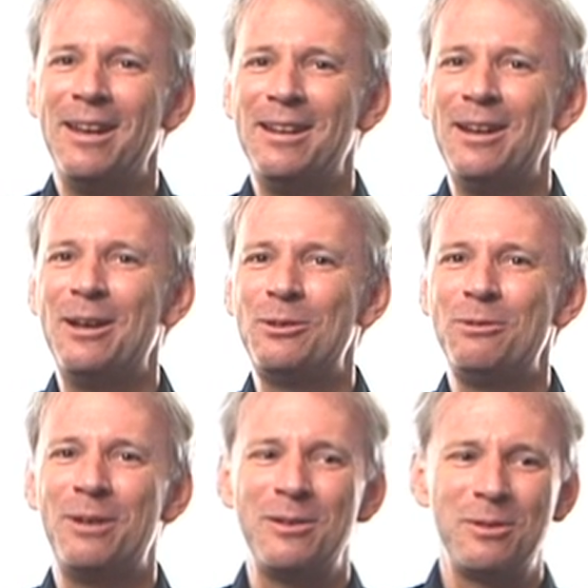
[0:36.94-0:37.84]
in uh,
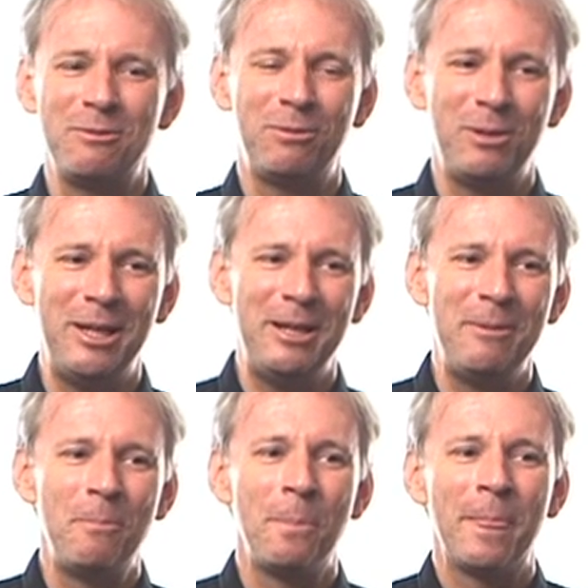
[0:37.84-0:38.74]

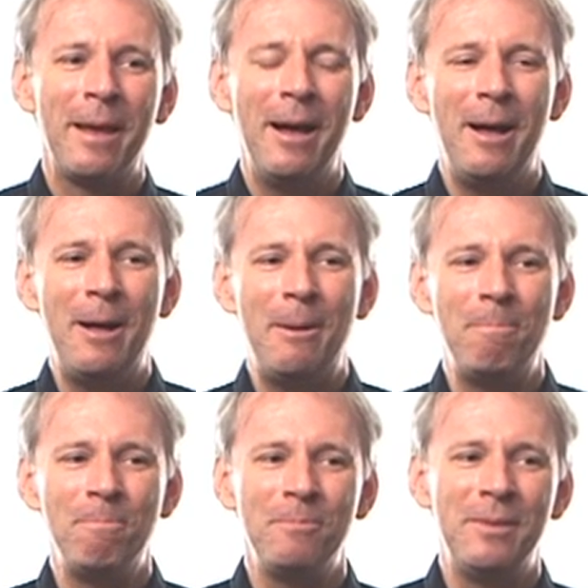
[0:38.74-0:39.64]
2003.
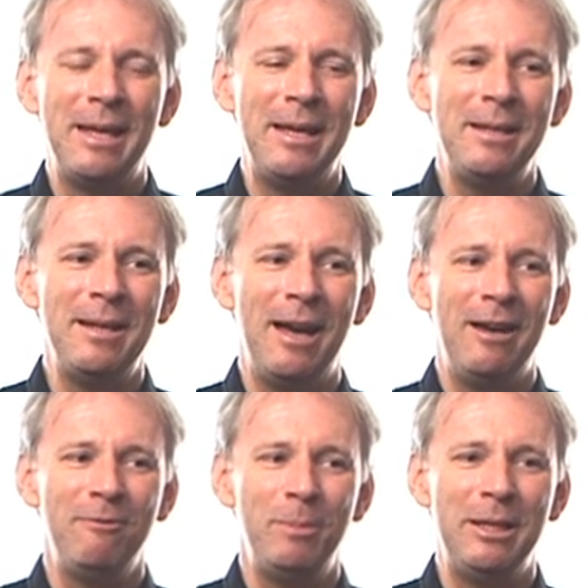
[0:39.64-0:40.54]
Um, then
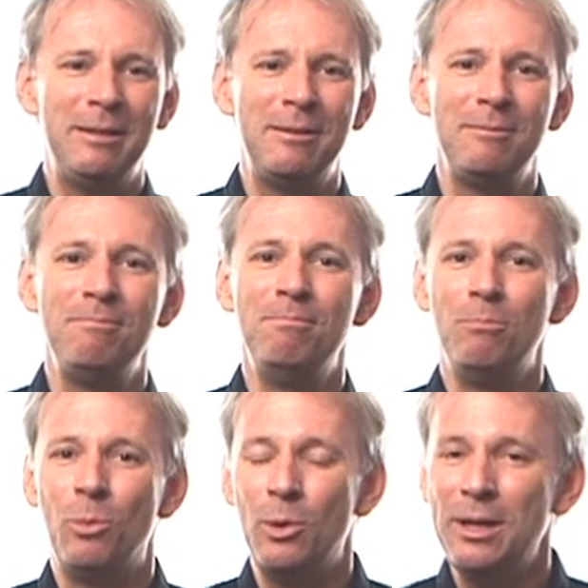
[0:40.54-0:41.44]
I've been
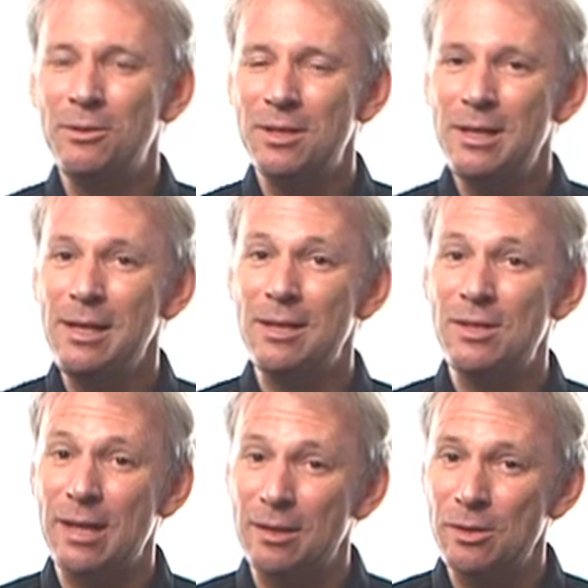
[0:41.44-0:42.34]
more interested in
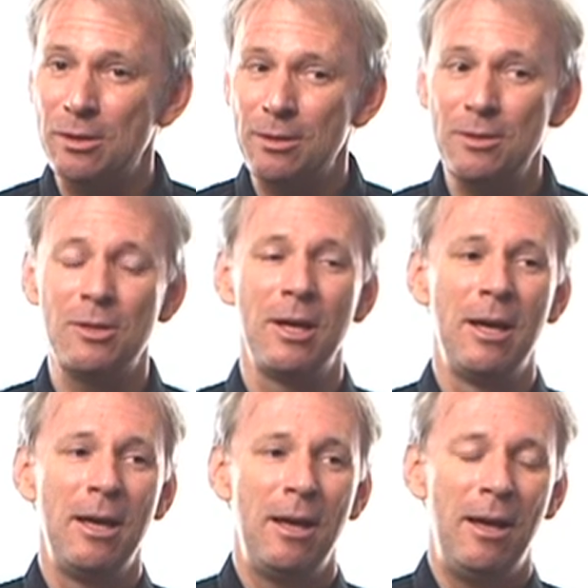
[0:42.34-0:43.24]
sensors,
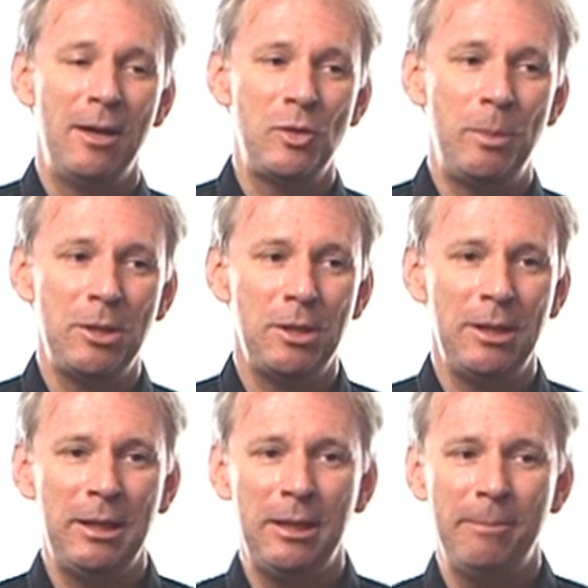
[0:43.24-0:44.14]
uh,
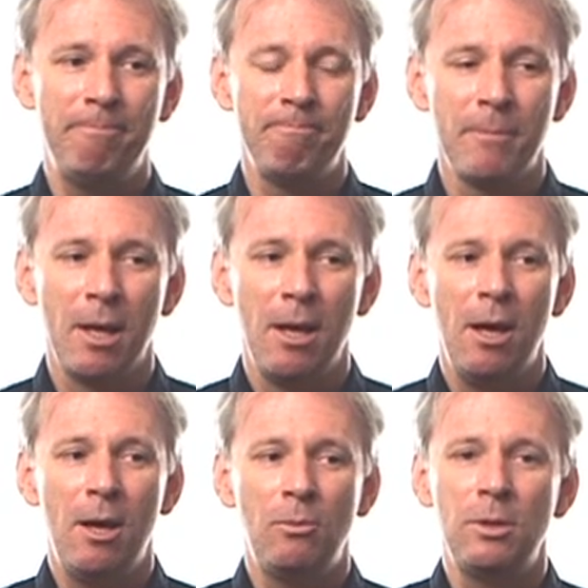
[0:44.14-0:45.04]
especially
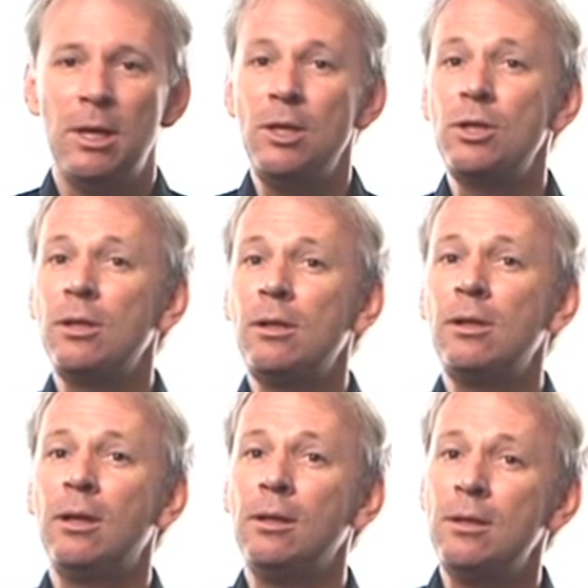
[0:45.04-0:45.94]
uh,
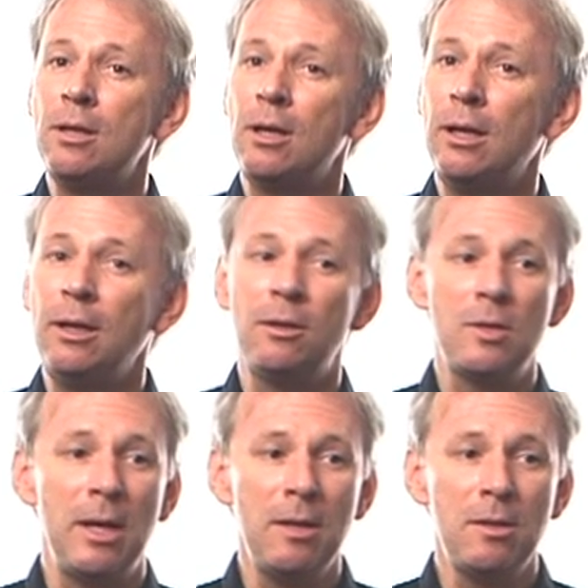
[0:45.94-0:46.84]
rotational and uh, linear
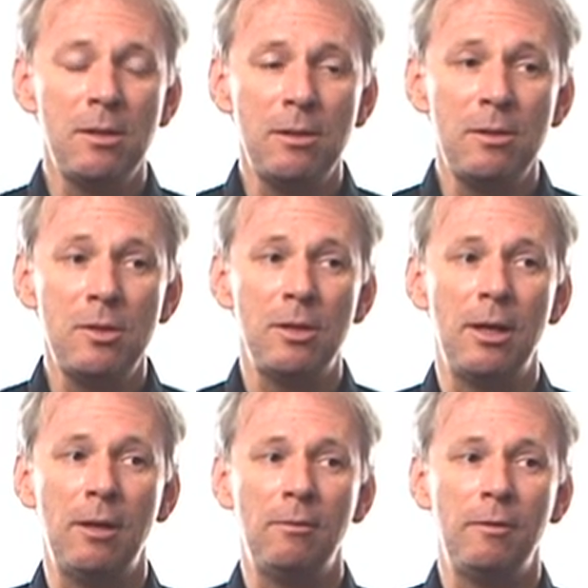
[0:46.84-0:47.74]
sensors
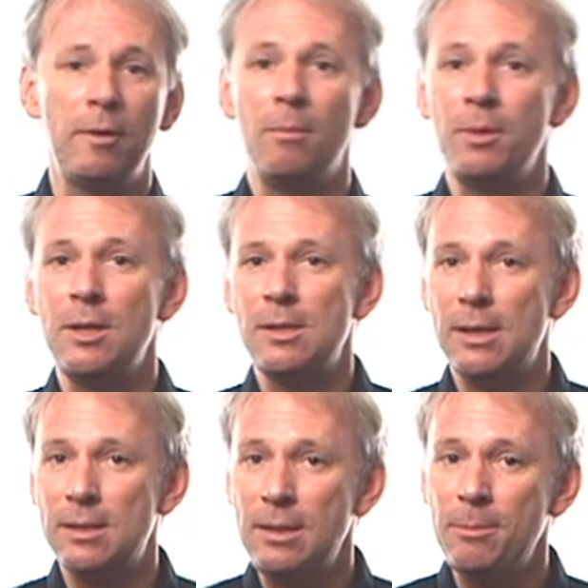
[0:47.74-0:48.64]
with companies
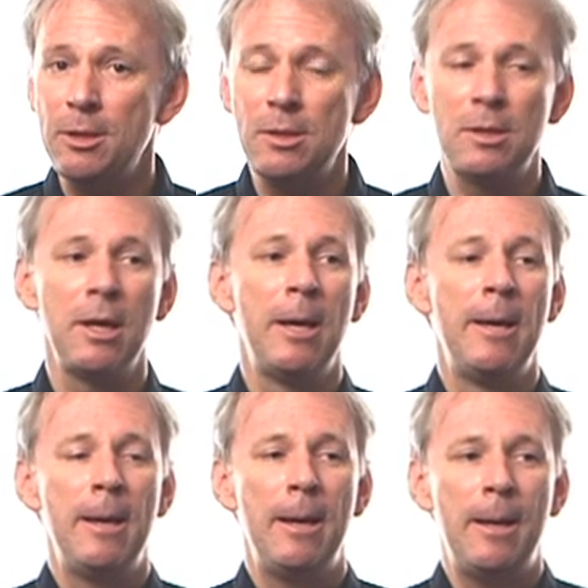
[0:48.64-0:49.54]
like Siemens.
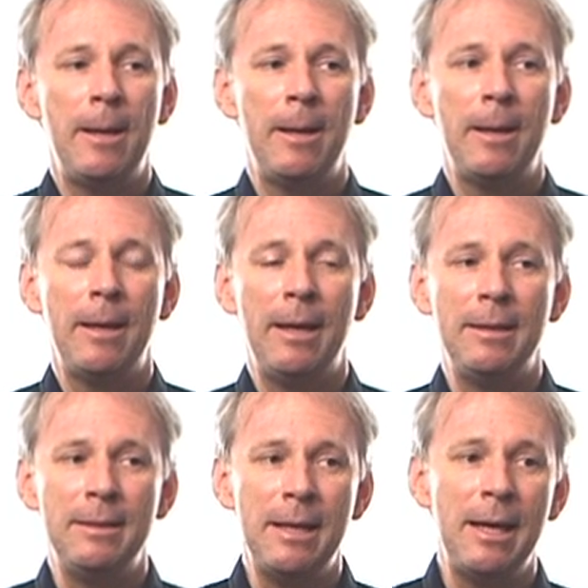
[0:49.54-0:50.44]

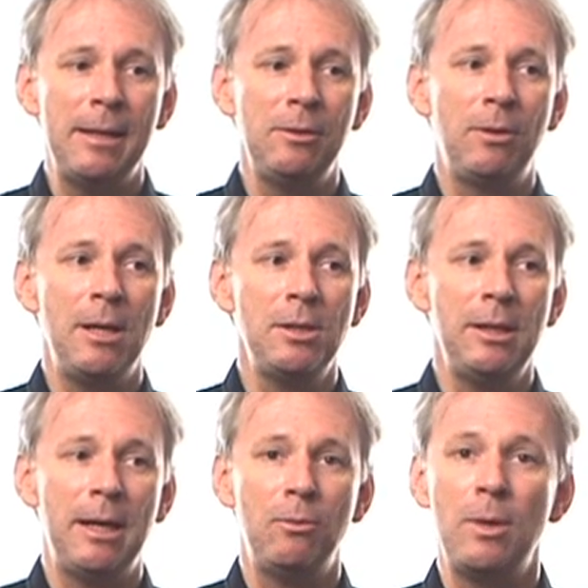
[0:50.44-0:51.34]
and then
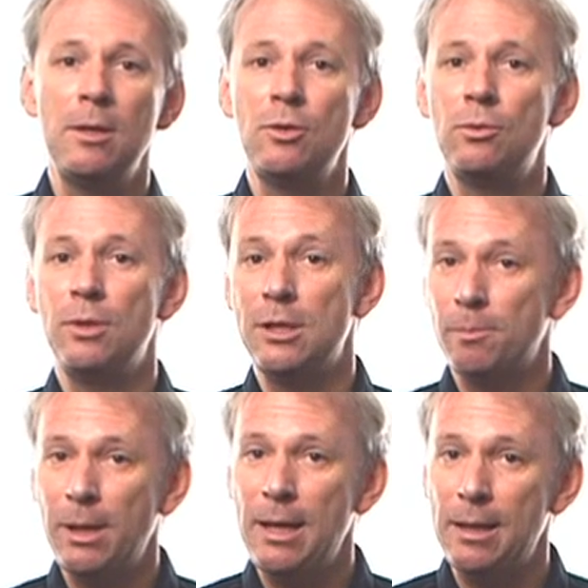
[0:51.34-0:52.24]
gradually I went to
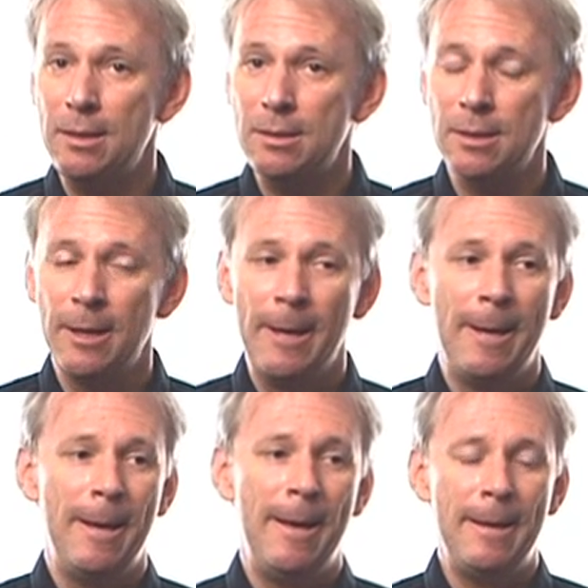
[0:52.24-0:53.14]
displays.
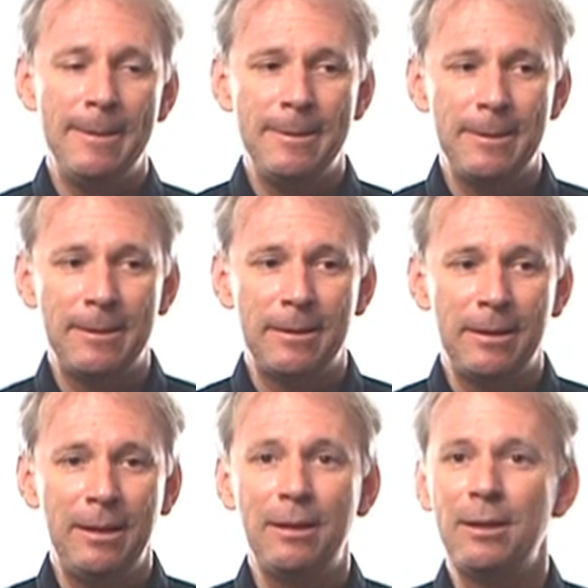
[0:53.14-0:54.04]
And
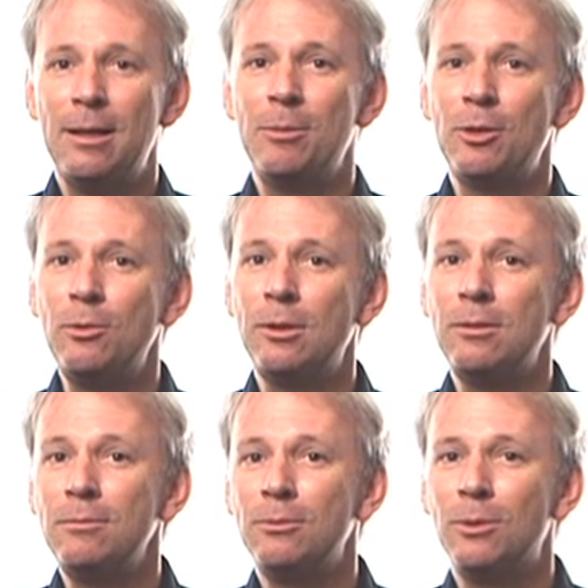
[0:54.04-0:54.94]
here I am at
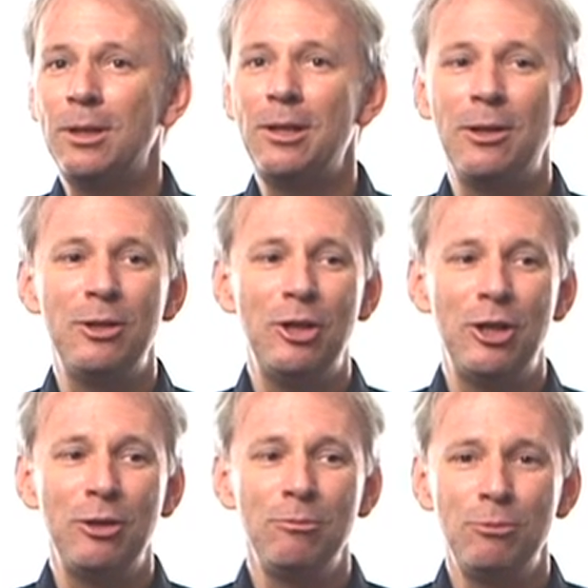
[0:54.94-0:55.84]
Google working on
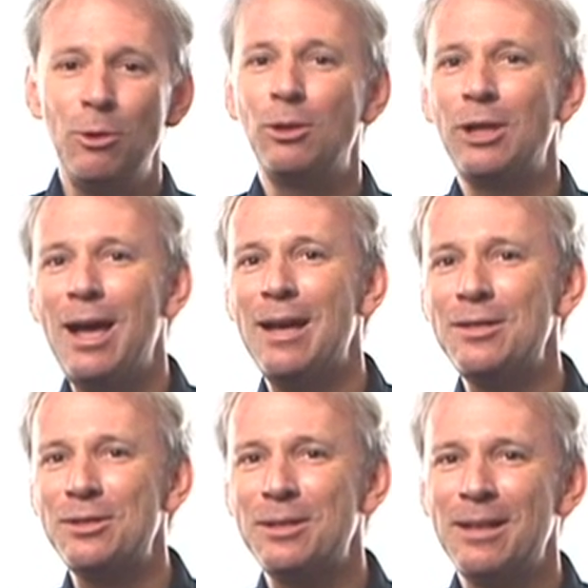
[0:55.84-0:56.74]
Google
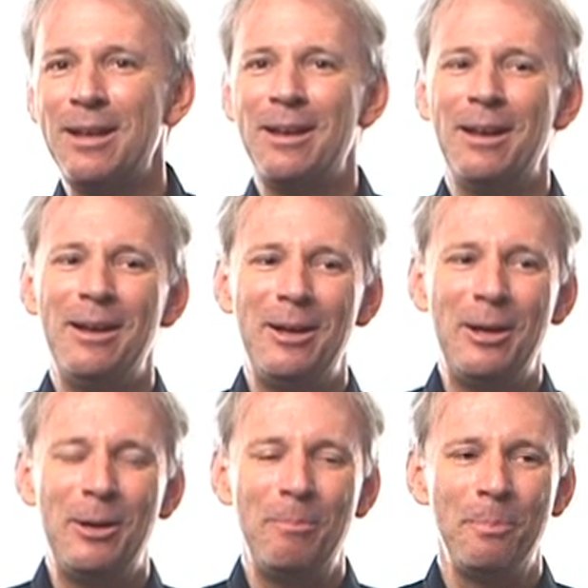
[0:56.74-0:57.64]
Glass
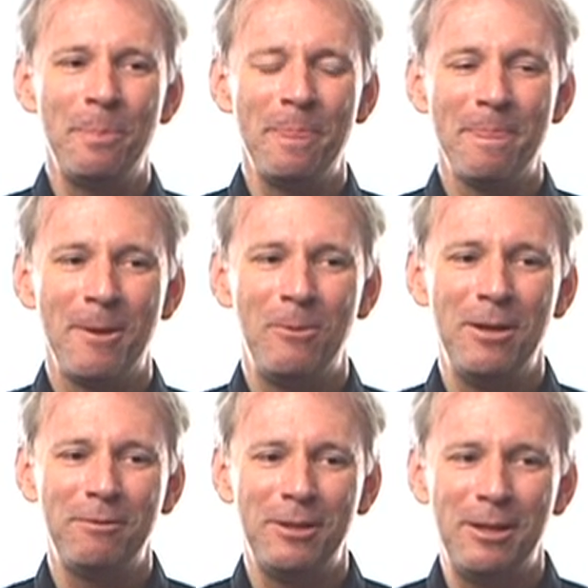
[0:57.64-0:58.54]
um,
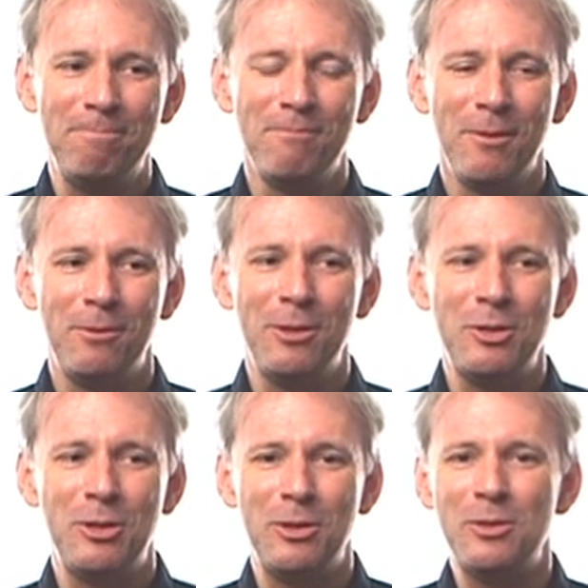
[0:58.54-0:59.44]
one of the
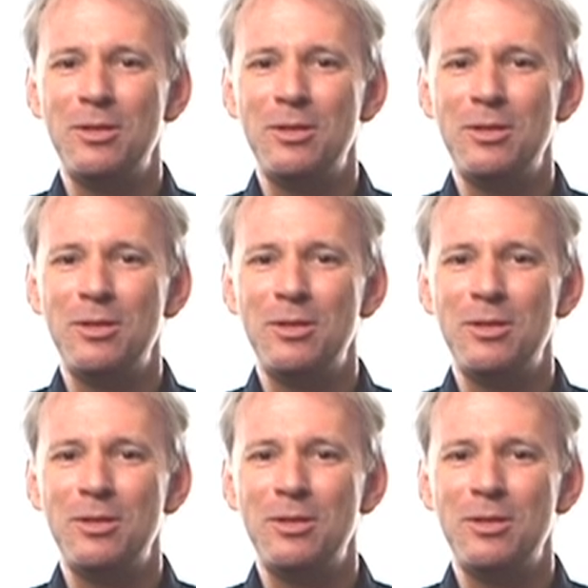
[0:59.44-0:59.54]
first uh,